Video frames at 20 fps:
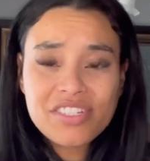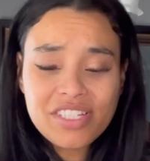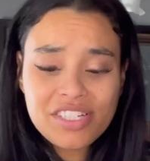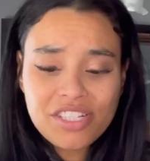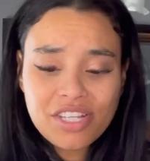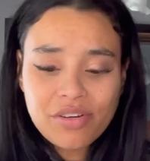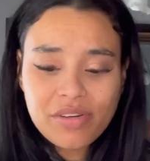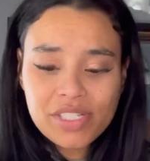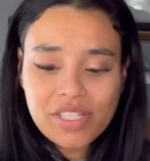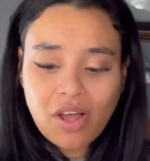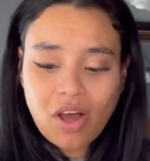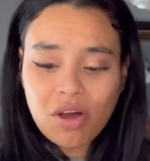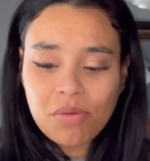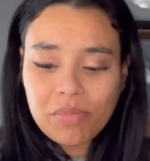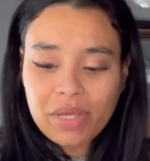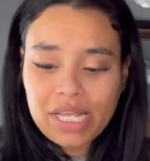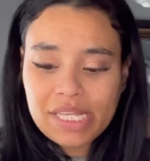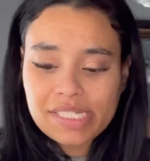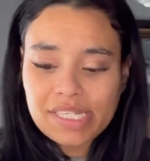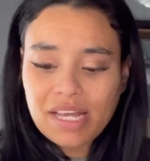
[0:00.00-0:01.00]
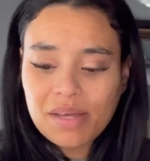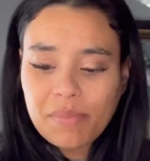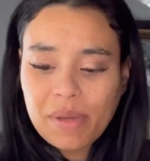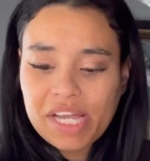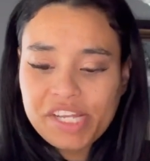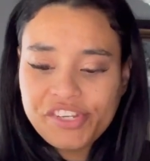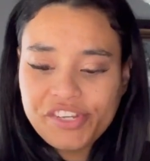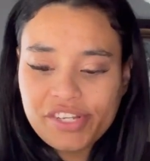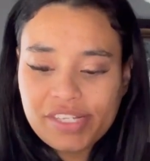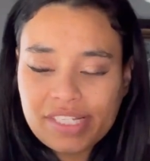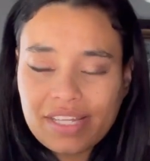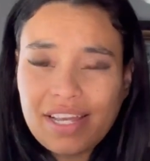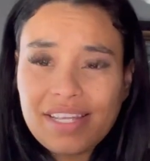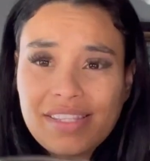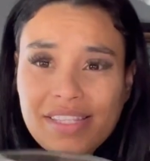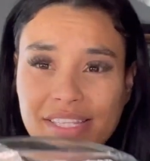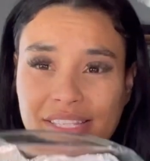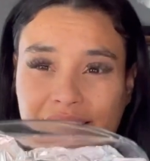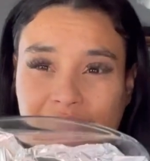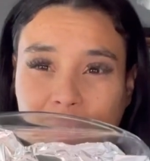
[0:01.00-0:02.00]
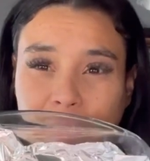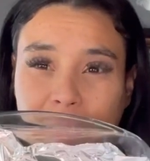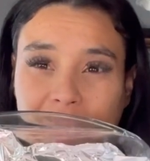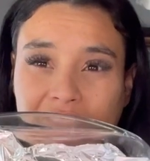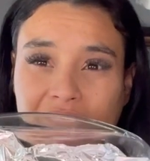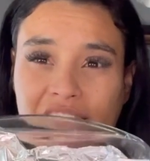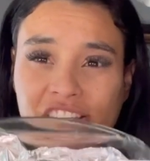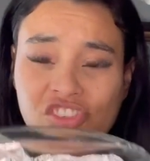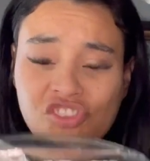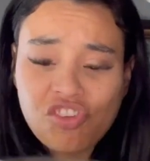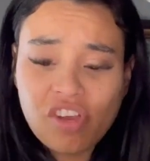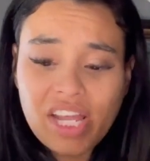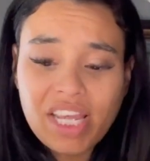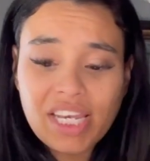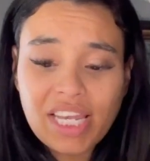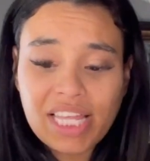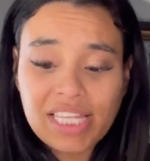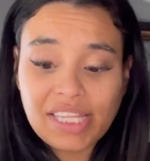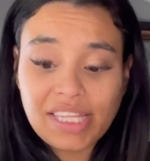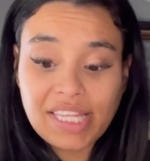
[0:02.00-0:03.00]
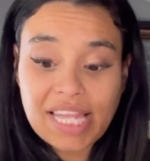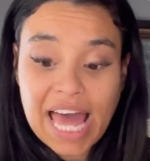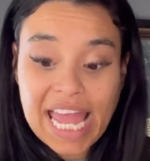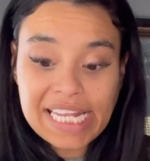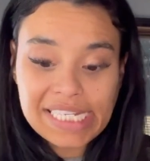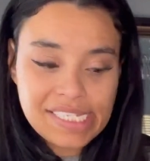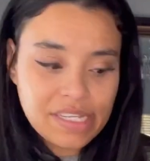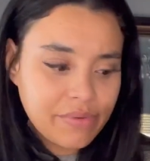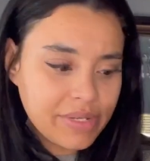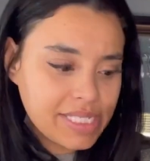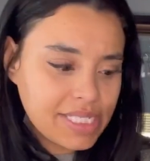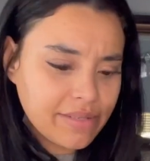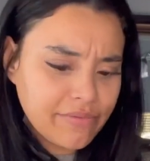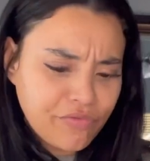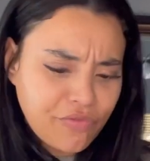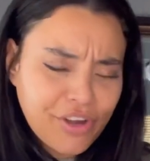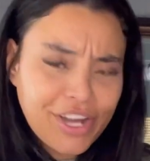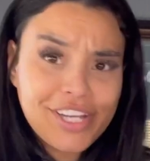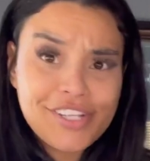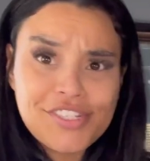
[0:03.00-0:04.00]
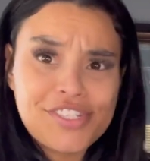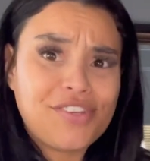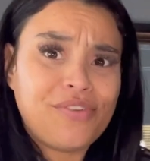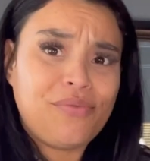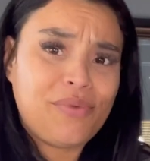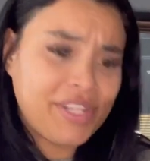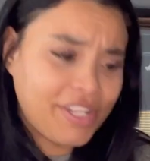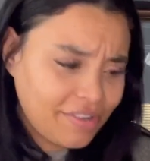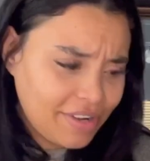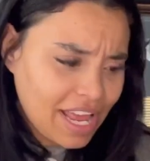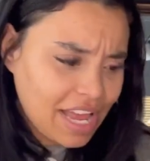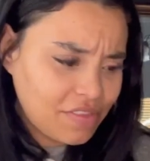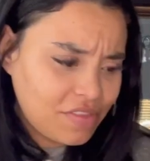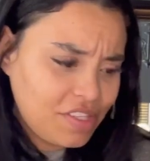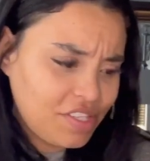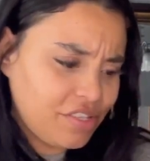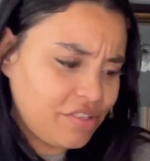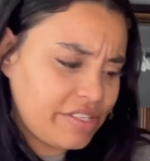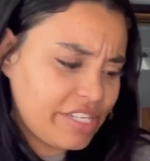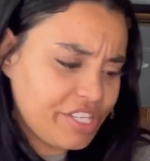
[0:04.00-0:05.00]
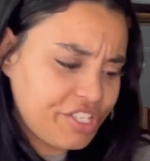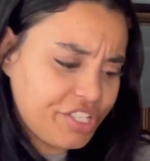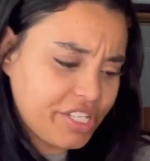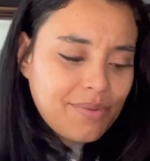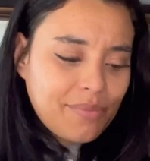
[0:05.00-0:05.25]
the dough is all mixed up, I just got this baking tray, and I lined it with some foil so we don't have to do dishes.